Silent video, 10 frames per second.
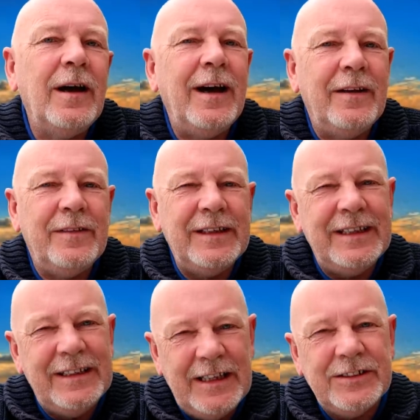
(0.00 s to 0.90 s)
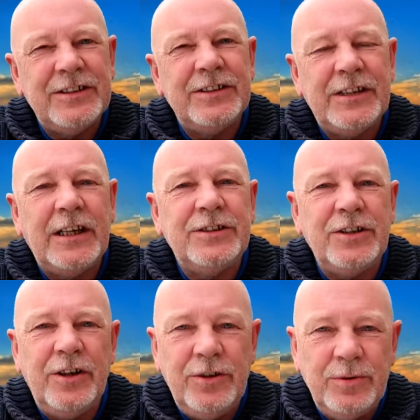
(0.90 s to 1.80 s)
And then there's the sad
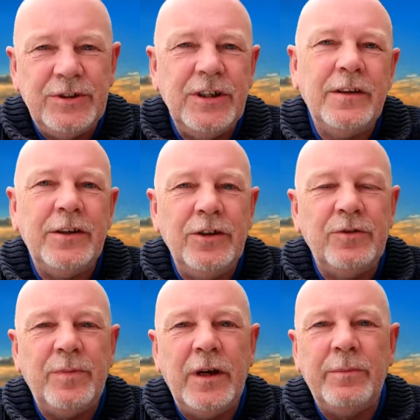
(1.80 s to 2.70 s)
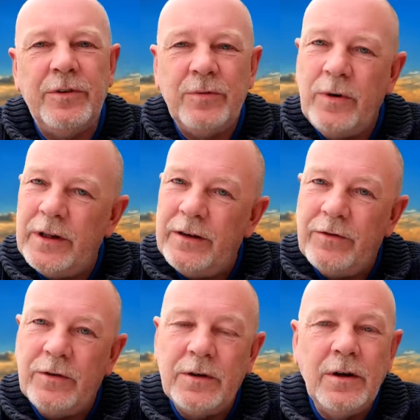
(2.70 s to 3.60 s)
side you see in the newspapers where they've
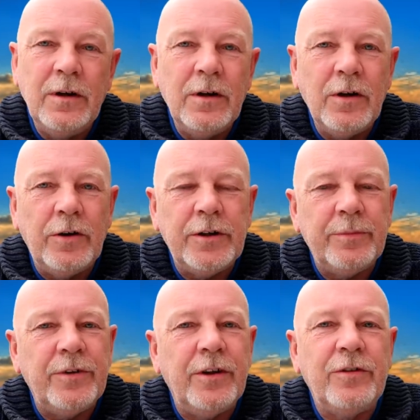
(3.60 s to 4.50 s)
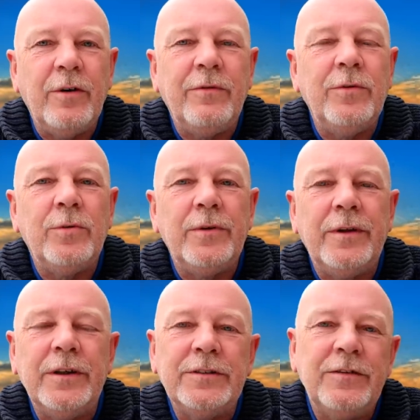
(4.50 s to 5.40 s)
gone up to the top floor and
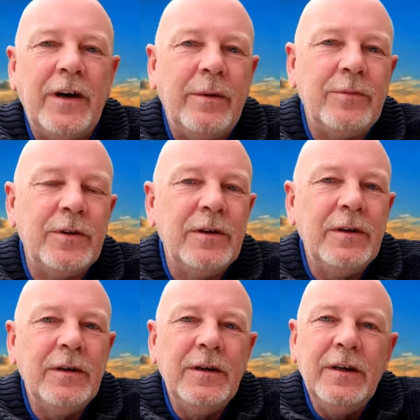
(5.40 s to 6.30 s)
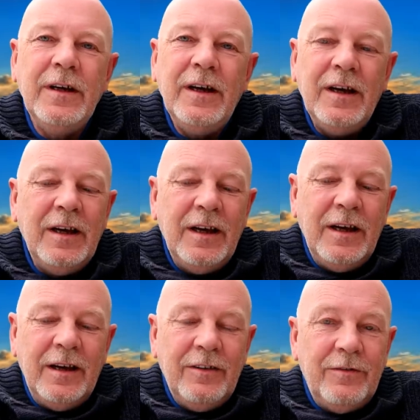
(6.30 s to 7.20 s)
things have happened.
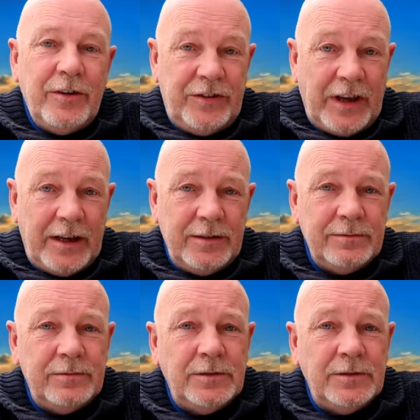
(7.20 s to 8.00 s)
Very sad.